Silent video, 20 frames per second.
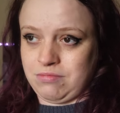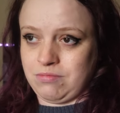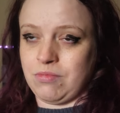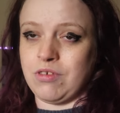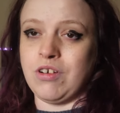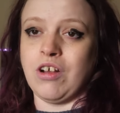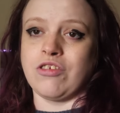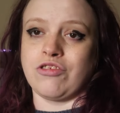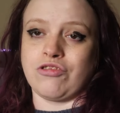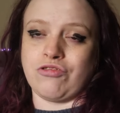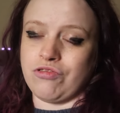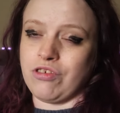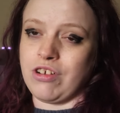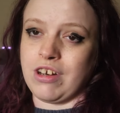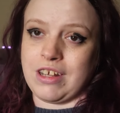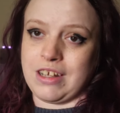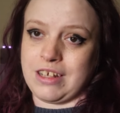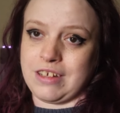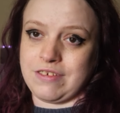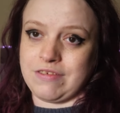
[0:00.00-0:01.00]
We're not
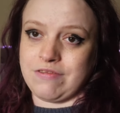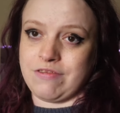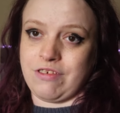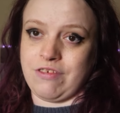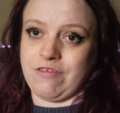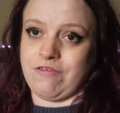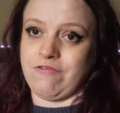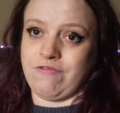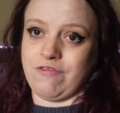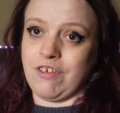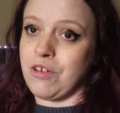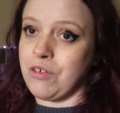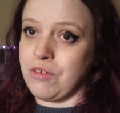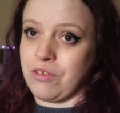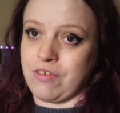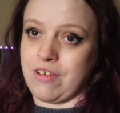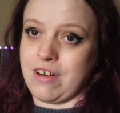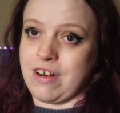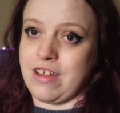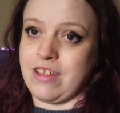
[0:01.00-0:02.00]
struggling for
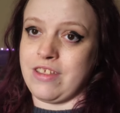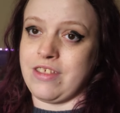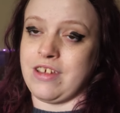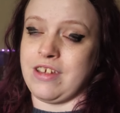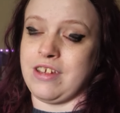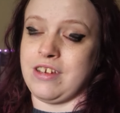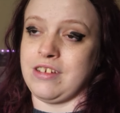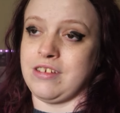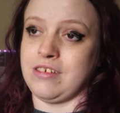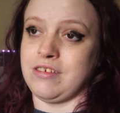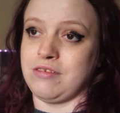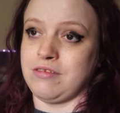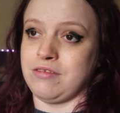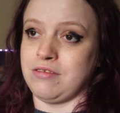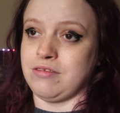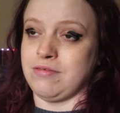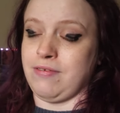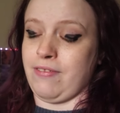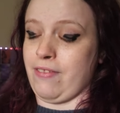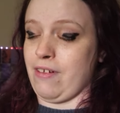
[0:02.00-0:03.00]
food or anything.
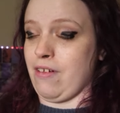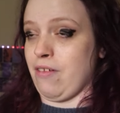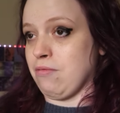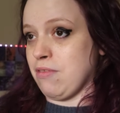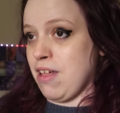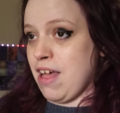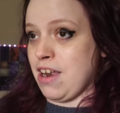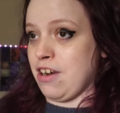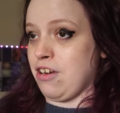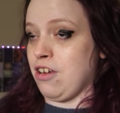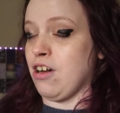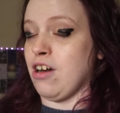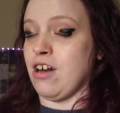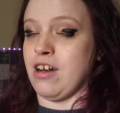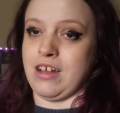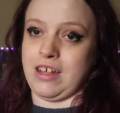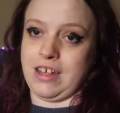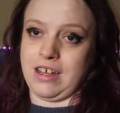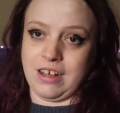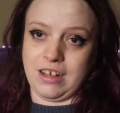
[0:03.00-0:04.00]
Well, we're
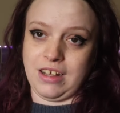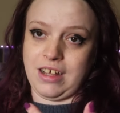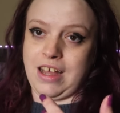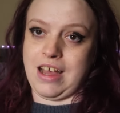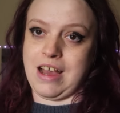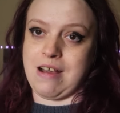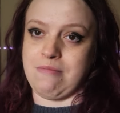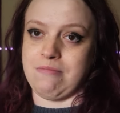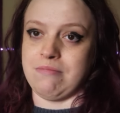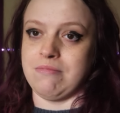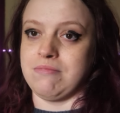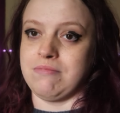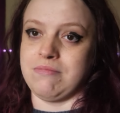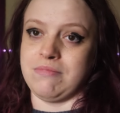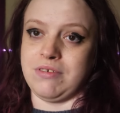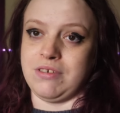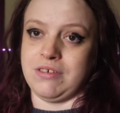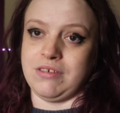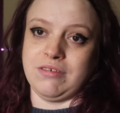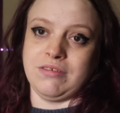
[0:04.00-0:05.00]
not. I am,
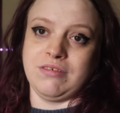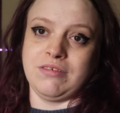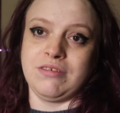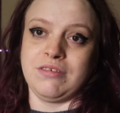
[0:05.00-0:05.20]
but